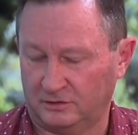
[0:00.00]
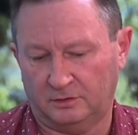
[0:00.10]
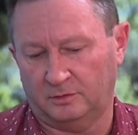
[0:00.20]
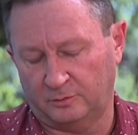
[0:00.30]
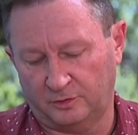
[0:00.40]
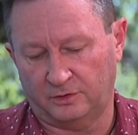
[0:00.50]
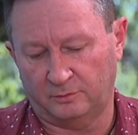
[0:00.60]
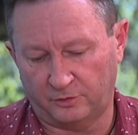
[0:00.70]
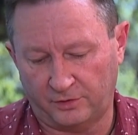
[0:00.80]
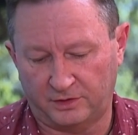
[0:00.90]
I'm a
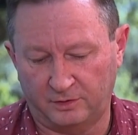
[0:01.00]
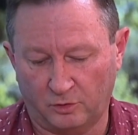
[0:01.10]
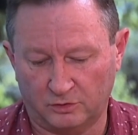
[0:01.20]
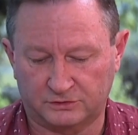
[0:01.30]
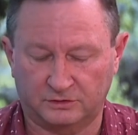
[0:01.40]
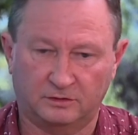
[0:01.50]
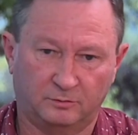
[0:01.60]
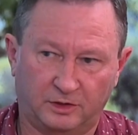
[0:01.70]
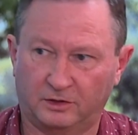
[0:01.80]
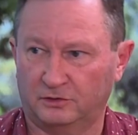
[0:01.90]
Reiki master and a
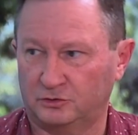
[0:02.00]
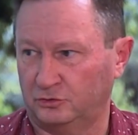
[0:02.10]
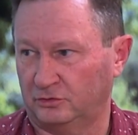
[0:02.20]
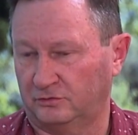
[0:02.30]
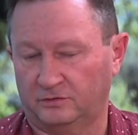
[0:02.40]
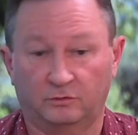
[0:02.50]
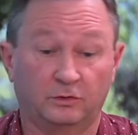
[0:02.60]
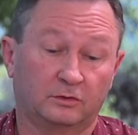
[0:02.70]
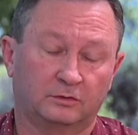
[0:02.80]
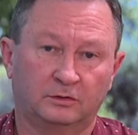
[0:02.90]
medical intuitive, and I
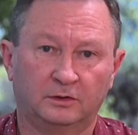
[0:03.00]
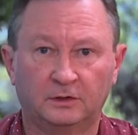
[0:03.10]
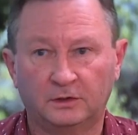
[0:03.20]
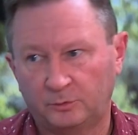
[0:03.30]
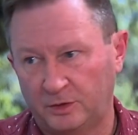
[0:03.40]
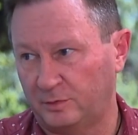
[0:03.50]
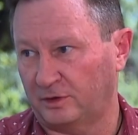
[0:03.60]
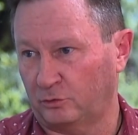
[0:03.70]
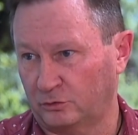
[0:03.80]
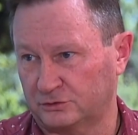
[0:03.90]
work on people
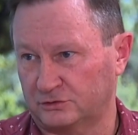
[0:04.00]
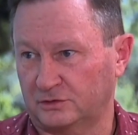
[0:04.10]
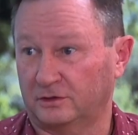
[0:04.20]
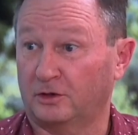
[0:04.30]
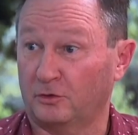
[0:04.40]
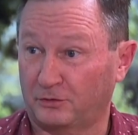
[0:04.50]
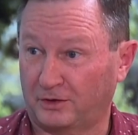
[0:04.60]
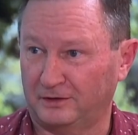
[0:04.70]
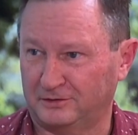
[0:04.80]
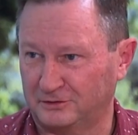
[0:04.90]
and horses. So I'd go with
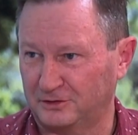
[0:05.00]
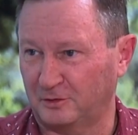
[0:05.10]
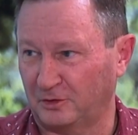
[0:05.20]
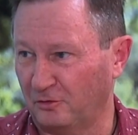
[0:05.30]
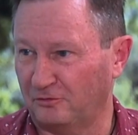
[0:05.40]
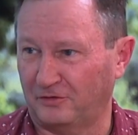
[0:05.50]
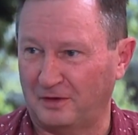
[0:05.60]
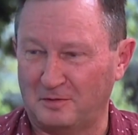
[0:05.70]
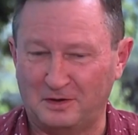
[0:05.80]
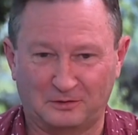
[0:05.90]
Kate and Tim and the whole
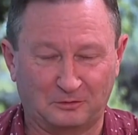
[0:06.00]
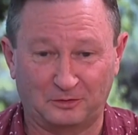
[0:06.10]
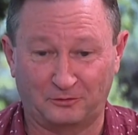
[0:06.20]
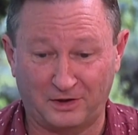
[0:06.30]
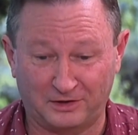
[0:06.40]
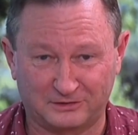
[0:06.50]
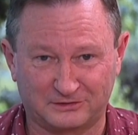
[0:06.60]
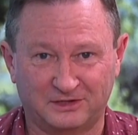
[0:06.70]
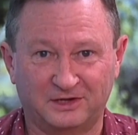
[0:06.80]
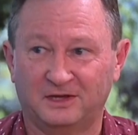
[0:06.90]
family and all the riders
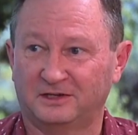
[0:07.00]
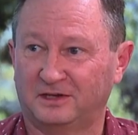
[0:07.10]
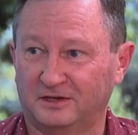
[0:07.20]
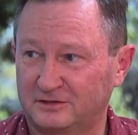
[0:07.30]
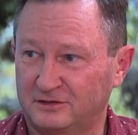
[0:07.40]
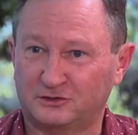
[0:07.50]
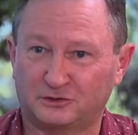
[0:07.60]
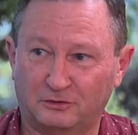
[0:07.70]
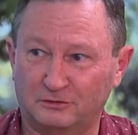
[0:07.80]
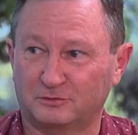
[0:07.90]
down to these
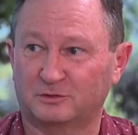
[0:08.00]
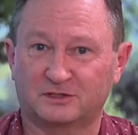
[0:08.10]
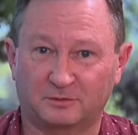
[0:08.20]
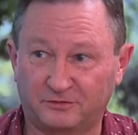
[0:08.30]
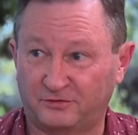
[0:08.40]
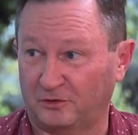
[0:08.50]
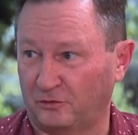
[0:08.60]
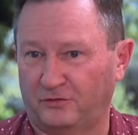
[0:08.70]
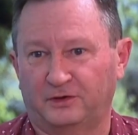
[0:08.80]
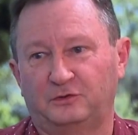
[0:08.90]
shows, and when someone fell
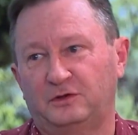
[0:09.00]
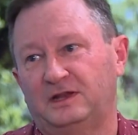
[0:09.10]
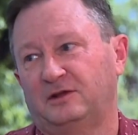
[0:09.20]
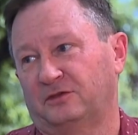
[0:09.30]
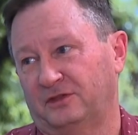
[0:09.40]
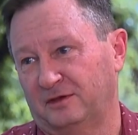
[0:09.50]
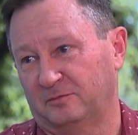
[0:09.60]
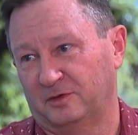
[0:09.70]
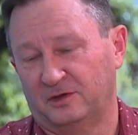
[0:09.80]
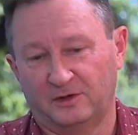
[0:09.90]
off, I'd do healing on
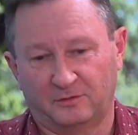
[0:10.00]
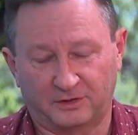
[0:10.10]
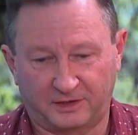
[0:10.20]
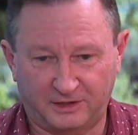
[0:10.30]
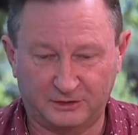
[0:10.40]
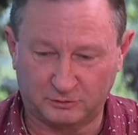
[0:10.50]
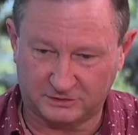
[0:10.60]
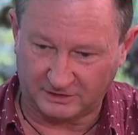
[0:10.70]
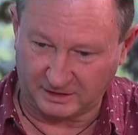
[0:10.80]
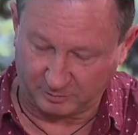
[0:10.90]
them. One of the kids would
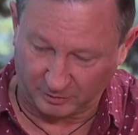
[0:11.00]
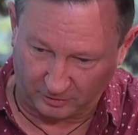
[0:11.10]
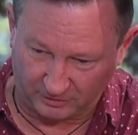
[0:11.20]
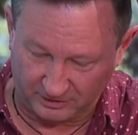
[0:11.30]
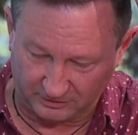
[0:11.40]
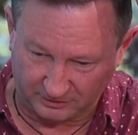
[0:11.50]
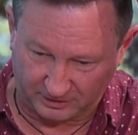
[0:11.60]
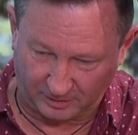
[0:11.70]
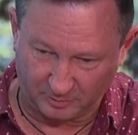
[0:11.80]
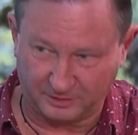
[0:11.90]
stand up and knock their head on the
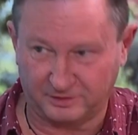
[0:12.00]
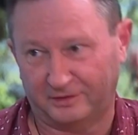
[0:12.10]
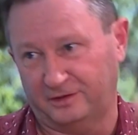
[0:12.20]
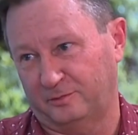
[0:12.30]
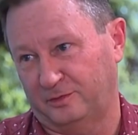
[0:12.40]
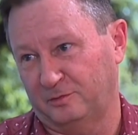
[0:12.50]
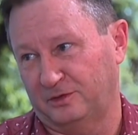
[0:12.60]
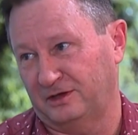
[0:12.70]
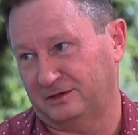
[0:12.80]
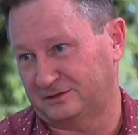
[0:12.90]
cupboard, and I'd help them with
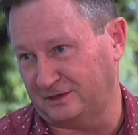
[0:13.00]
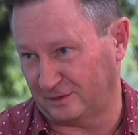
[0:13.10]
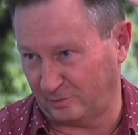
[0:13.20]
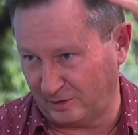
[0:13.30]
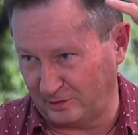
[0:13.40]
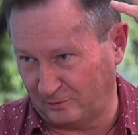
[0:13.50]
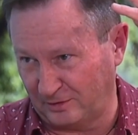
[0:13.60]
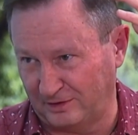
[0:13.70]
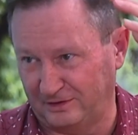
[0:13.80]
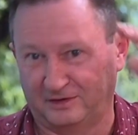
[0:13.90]
that, take the pain
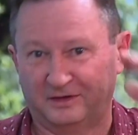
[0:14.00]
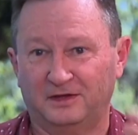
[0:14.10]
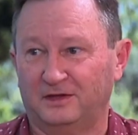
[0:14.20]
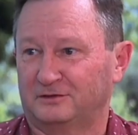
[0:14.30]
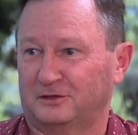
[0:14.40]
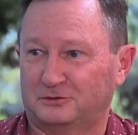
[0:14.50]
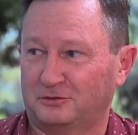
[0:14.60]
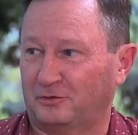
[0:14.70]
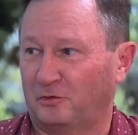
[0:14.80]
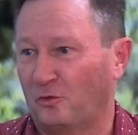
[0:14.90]
away. And so I was sort
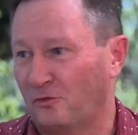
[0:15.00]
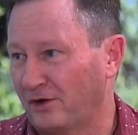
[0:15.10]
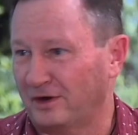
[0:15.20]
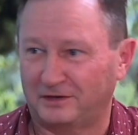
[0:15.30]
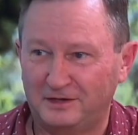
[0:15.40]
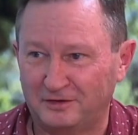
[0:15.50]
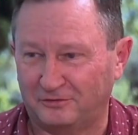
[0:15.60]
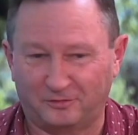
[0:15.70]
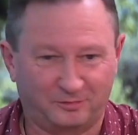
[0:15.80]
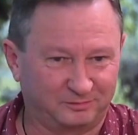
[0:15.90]
of an all-round healer
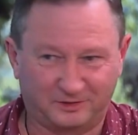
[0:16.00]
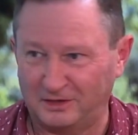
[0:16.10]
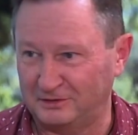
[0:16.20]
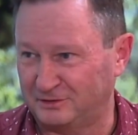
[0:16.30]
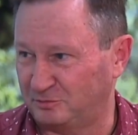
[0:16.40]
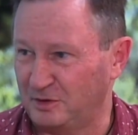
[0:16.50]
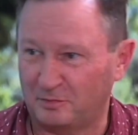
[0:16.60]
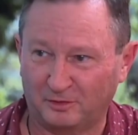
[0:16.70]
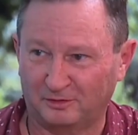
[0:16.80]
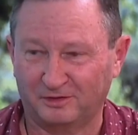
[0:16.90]
for kids,
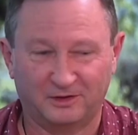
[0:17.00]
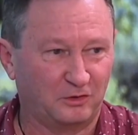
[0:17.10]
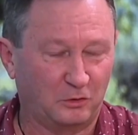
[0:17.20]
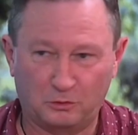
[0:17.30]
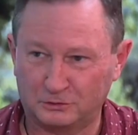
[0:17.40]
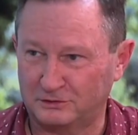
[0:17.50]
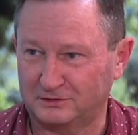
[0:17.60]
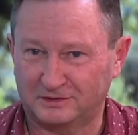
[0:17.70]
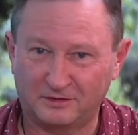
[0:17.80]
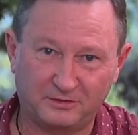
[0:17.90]
people, horses,
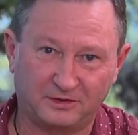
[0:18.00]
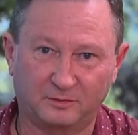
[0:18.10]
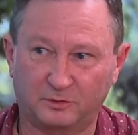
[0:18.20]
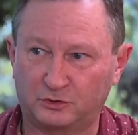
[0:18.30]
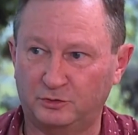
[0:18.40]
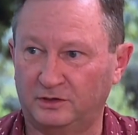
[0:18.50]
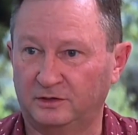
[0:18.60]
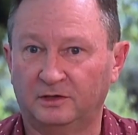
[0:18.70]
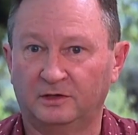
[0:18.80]
and everything in between.